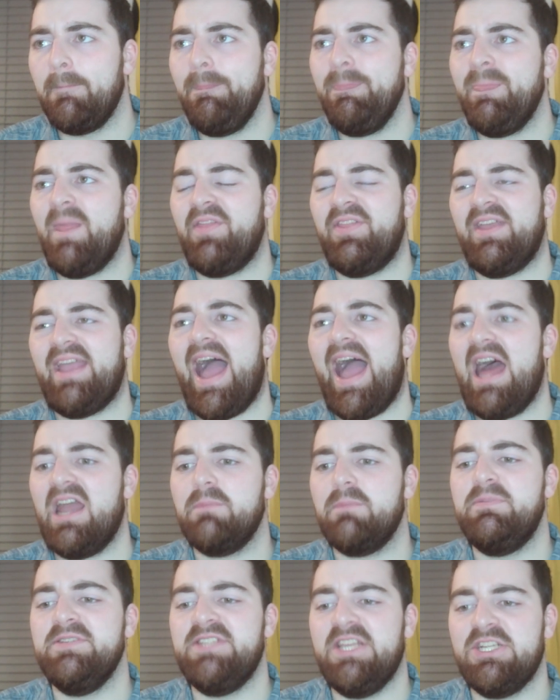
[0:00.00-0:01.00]
I think out of
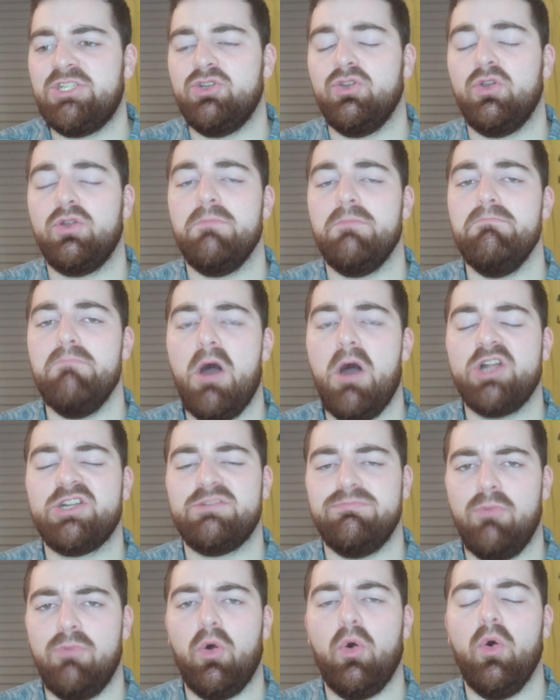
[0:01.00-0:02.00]
possession looked much
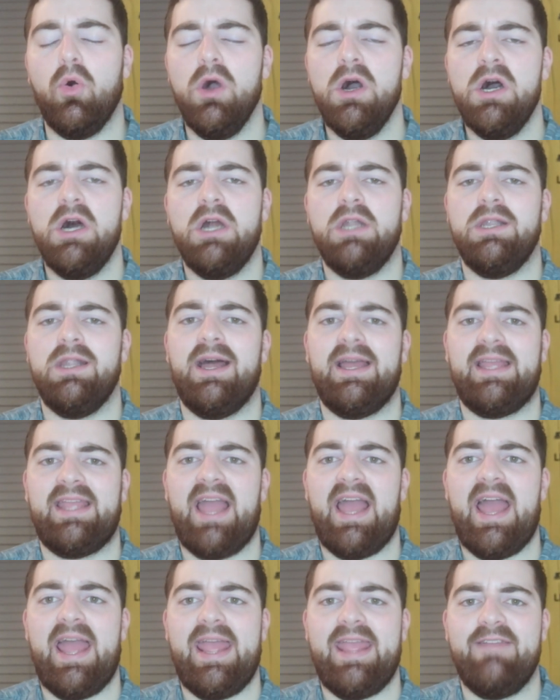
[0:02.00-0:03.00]
more like
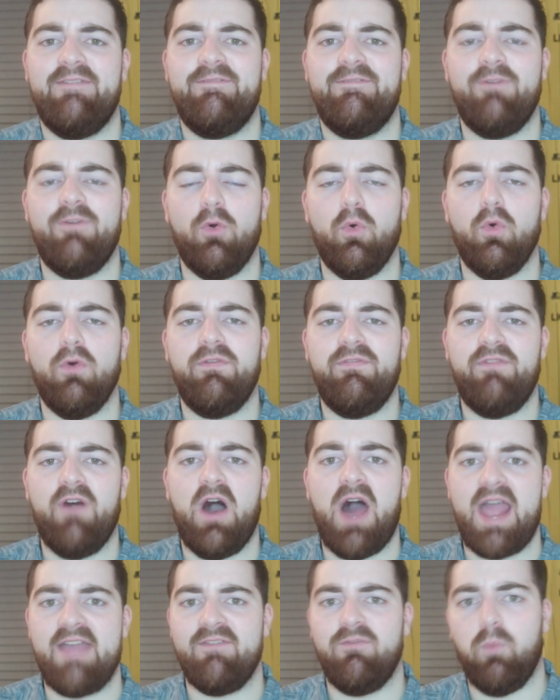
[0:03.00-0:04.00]
a
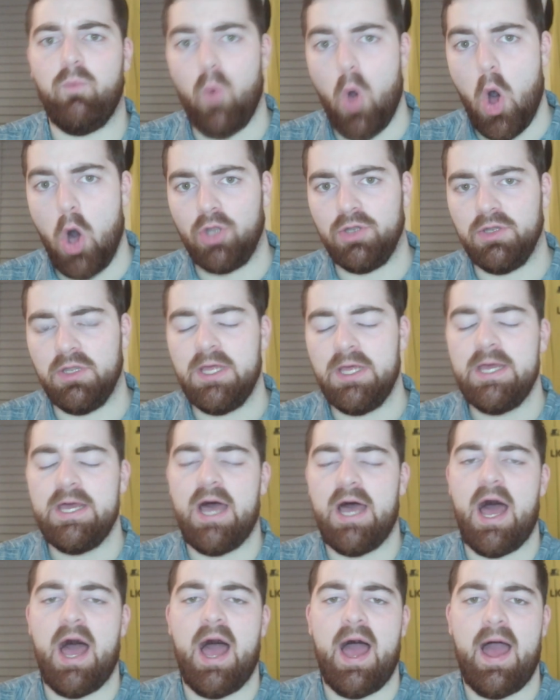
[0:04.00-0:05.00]
4-5-1
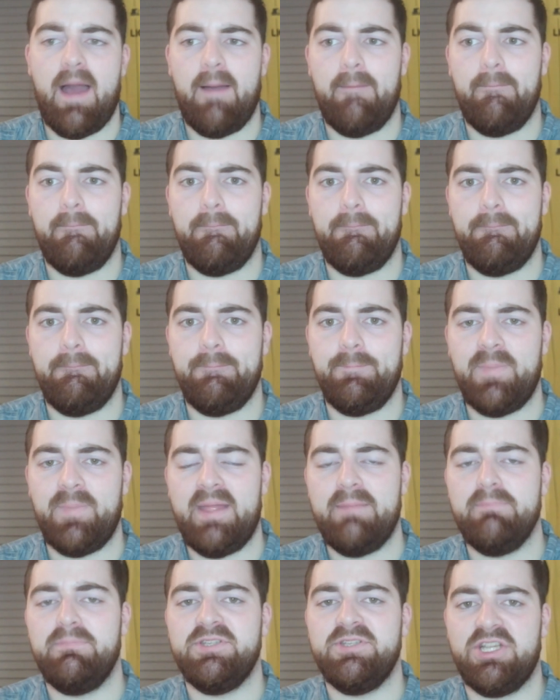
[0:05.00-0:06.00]
in
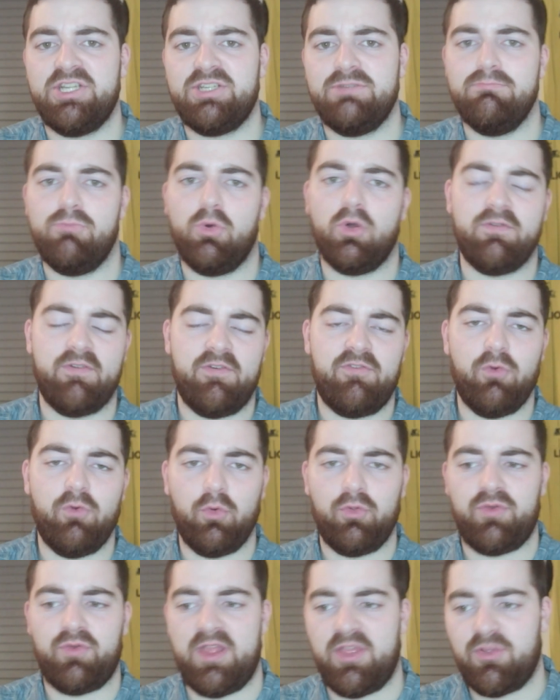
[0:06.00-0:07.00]
possession, more of a
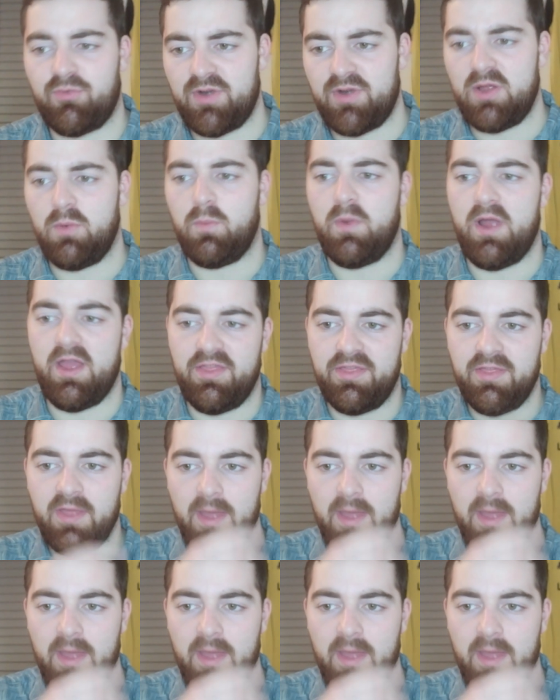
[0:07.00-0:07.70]
4-3-3 with